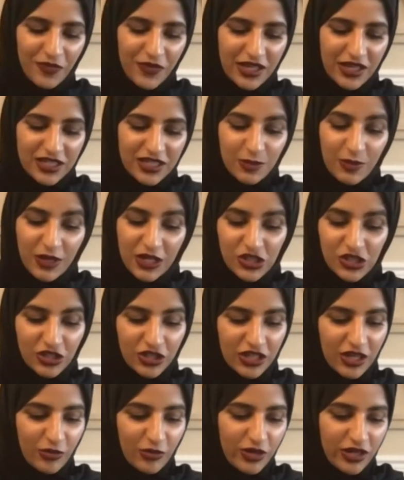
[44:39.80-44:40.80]

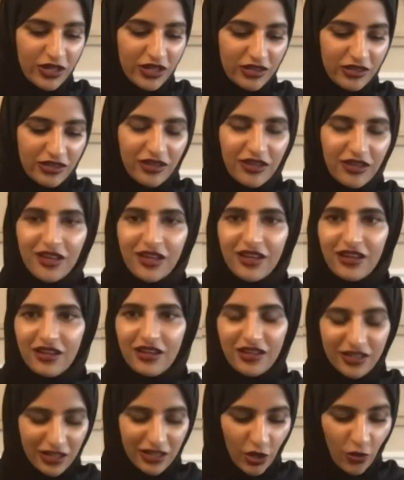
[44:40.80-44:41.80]
especially with
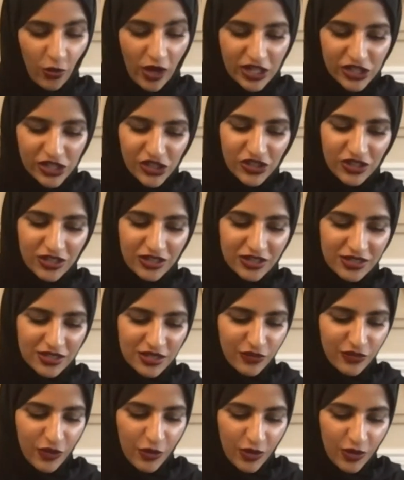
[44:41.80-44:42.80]

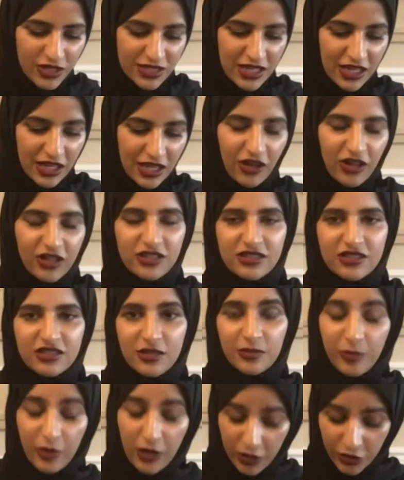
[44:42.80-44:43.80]
questions focusing on
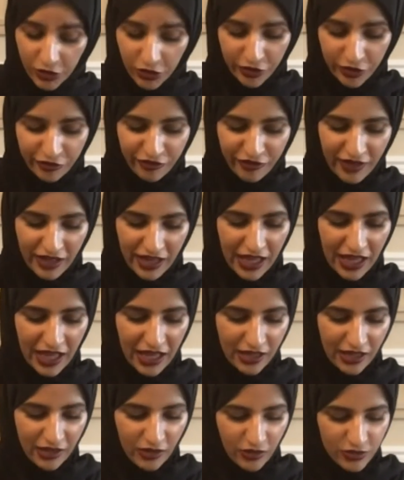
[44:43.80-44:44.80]
typography
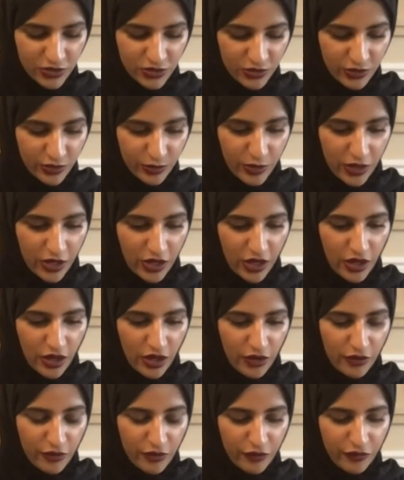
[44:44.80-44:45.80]
and also
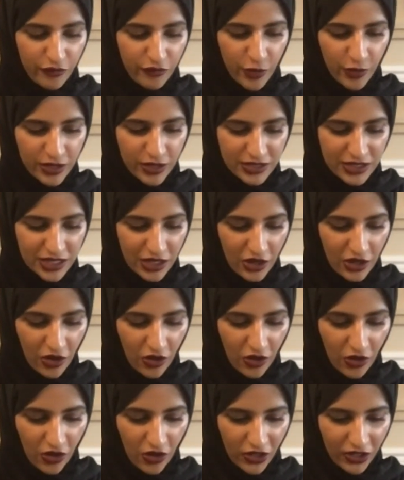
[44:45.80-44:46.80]
focusing
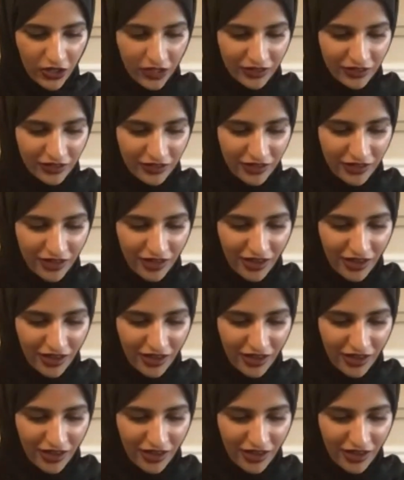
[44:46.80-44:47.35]
on